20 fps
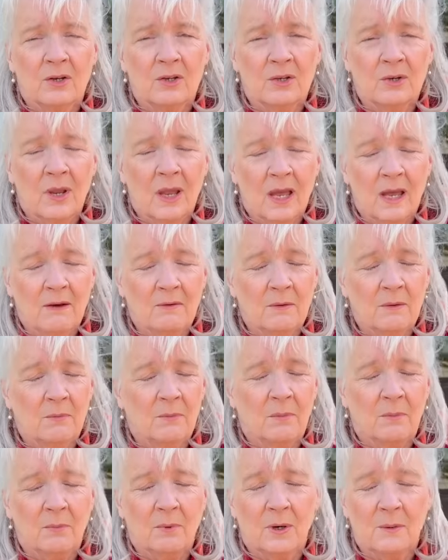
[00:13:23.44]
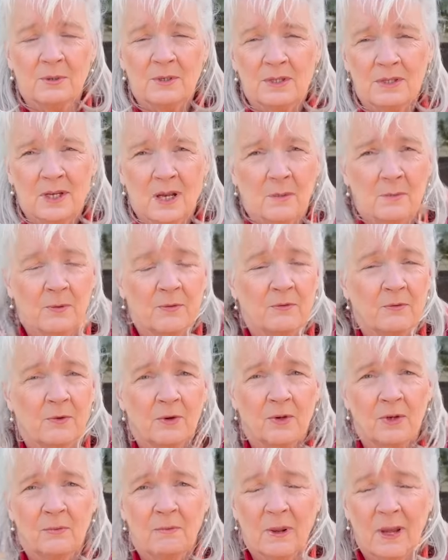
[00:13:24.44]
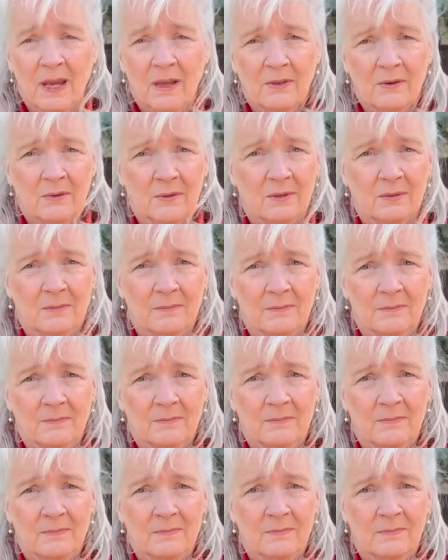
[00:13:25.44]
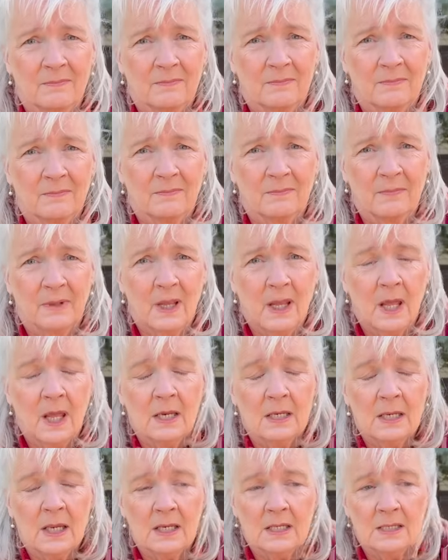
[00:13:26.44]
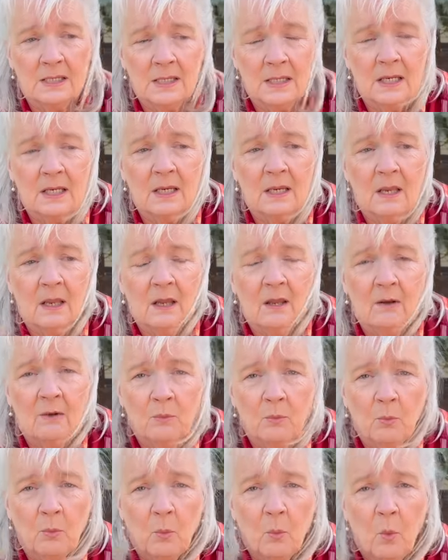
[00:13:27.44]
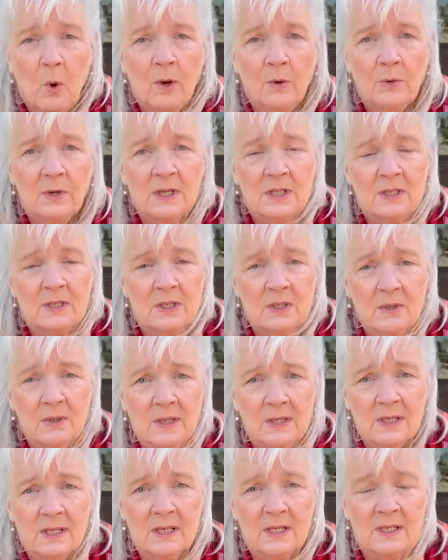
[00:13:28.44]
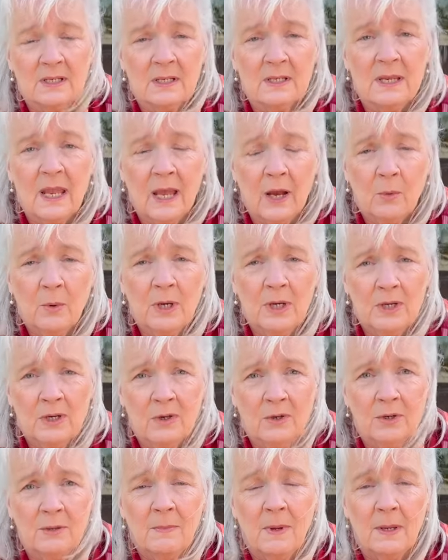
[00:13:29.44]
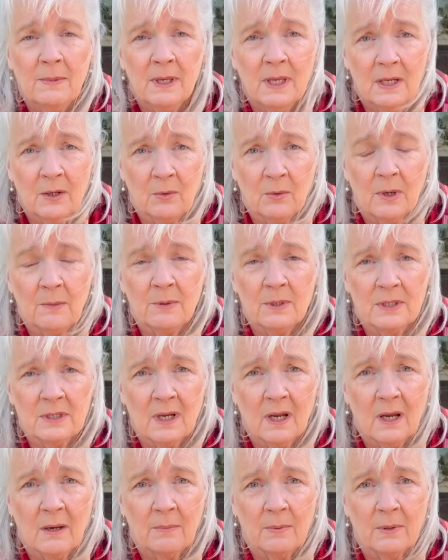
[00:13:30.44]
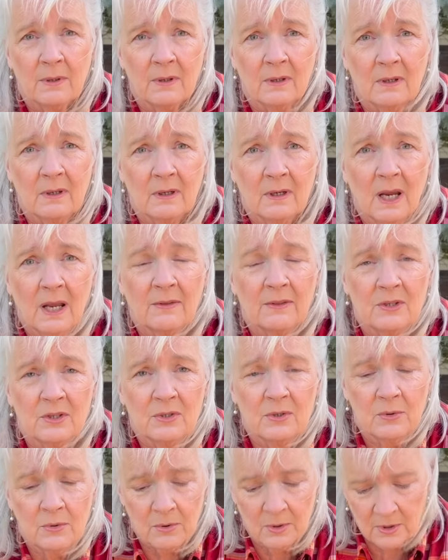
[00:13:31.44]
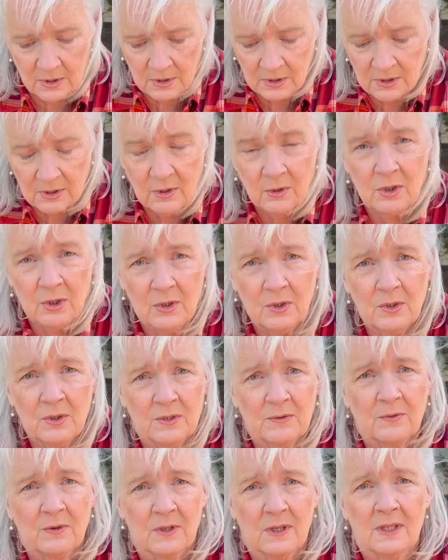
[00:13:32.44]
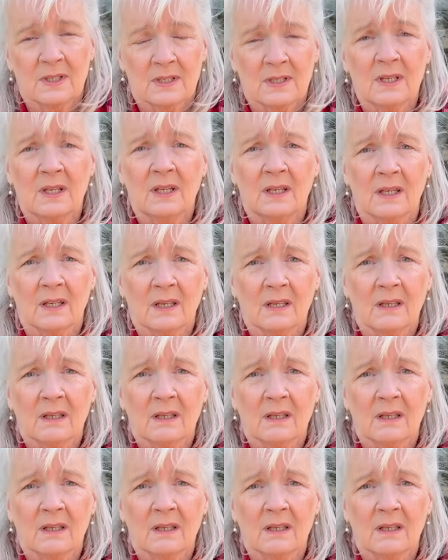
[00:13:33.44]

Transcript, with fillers: Do you have a rubber stopper for your bathroom? Nope. Now see, one reason doing this, now we know to maybe get a rubber stopper at the store to use for this sink.